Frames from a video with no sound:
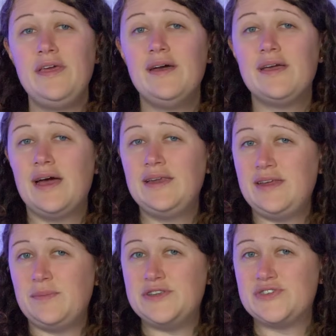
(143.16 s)
thing I can
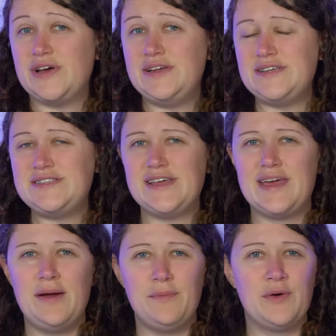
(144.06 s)
demonstrate is the
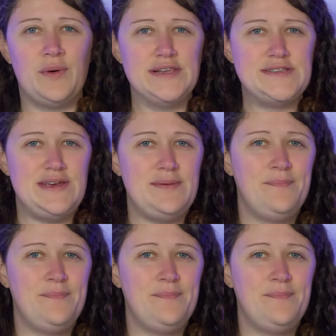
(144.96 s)
camera quality.